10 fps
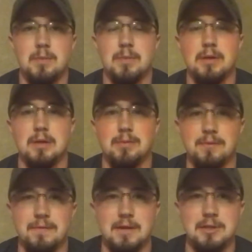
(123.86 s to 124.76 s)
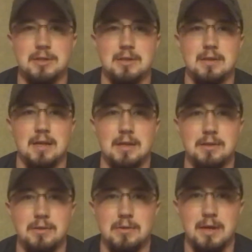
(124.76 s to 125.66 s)
pick a profession that
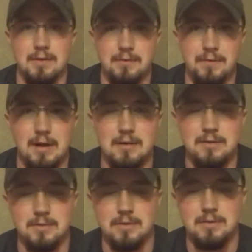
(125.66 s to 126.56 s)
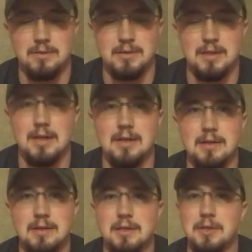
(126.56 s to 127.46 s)
you have a firearm on your
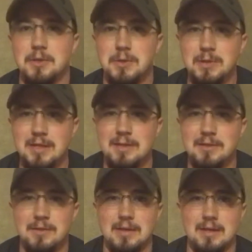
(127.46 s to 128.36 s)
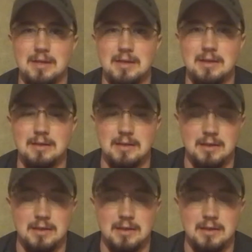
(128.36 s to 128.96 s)
side, you need to know that gun.